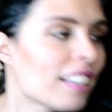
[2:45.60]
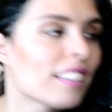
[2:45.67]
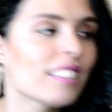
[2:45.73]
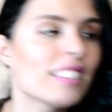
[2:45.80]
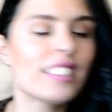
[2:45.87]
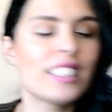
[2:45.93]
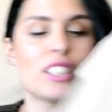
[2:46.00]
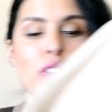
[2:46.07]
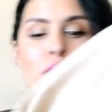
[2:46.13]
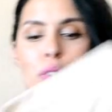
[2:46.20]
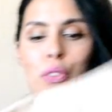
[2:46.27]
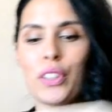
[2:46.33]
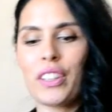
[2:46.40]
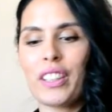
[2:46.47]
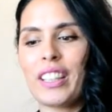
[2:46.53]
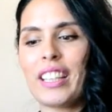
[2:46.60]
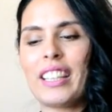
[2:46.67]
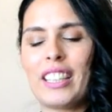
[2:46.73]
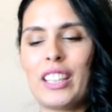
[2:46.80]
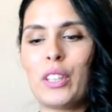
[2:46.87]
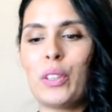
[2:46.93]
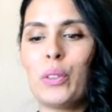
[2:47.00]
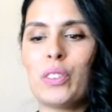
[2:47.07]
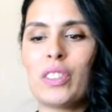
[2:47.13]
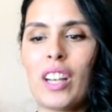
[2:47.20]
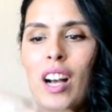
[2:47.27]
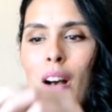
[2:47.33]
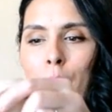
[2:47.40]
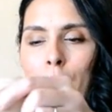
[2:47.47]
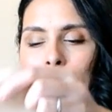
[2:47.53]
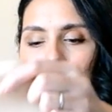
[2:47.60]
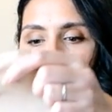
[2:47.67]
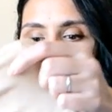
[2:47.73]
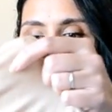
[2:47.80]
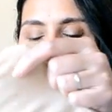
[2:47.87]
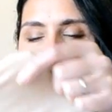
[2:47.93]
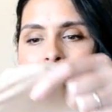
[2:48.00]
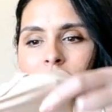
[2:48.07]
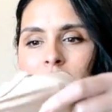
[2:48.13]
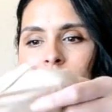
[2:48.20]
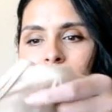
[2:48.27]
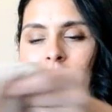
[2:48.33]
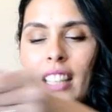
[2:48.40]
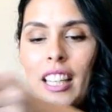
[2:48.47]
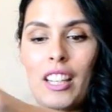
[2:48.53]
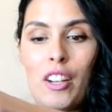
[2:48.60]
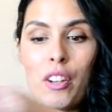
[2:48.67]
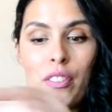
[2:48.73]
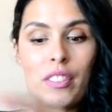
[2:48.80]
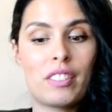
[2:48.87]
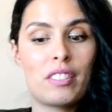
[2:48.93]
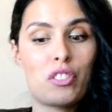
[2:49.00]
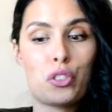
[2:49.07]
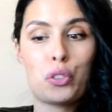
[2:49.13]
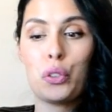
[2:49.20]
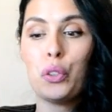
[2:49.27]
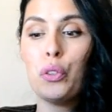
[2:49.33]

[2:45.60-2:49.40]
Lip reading: is this really cute top I found. It is like a true